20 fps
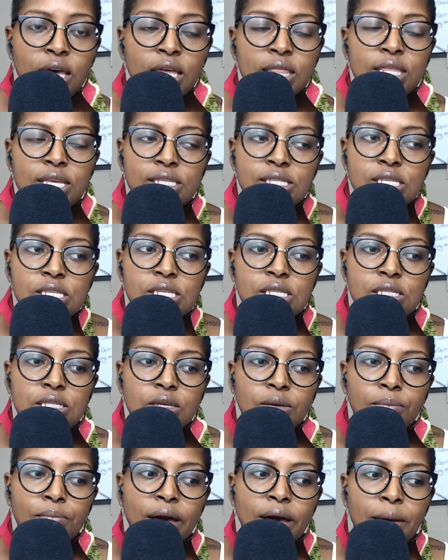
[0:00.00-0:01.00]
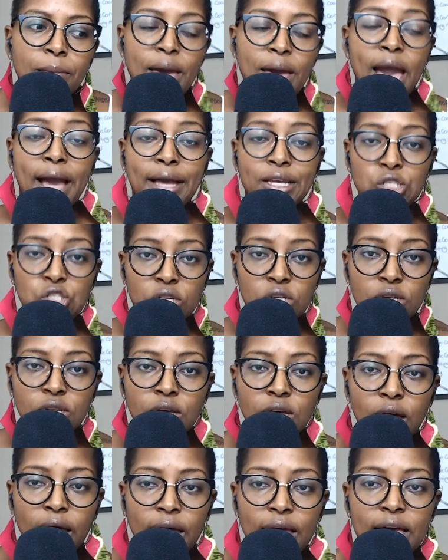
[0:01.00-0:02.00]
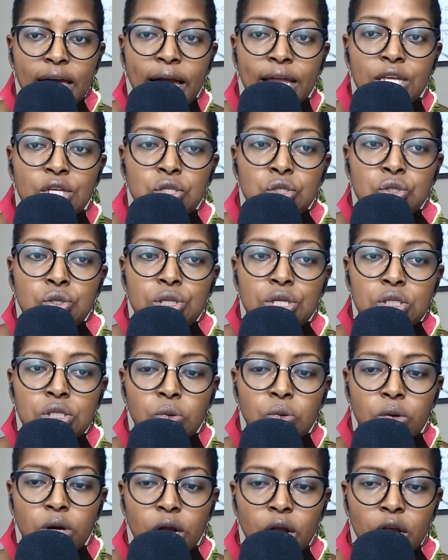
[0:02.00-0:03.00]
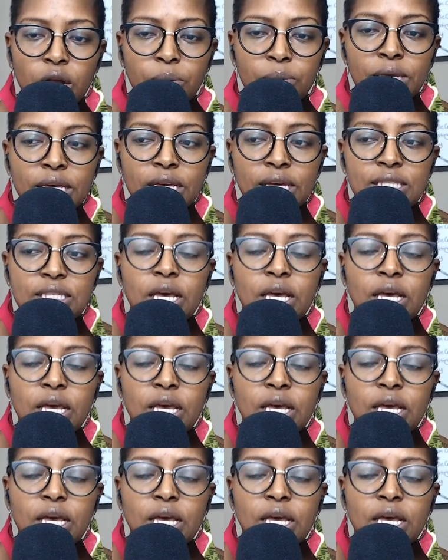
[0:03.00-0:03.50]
This is my passion. I got into this work because